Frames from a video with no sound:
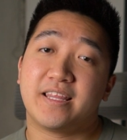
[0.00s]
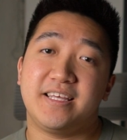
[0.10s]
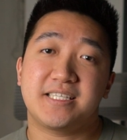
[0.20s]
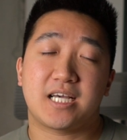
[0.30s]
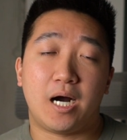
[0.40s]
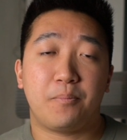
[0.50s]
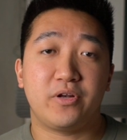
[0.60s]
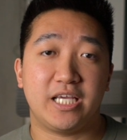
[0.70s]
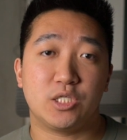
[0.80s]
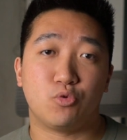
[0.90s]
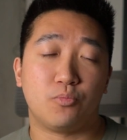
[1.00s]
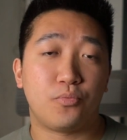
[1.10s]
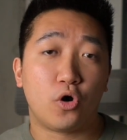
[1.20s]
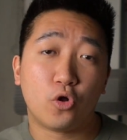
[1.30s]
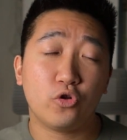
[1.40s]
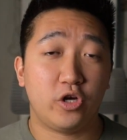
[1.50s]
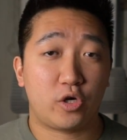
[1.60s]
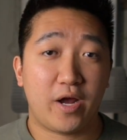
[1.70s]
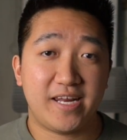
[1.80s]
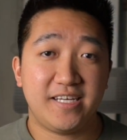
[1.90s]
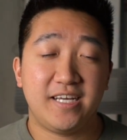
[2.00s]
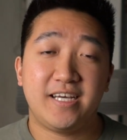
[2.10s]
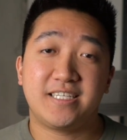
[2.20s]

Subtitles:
these companies will pull your credit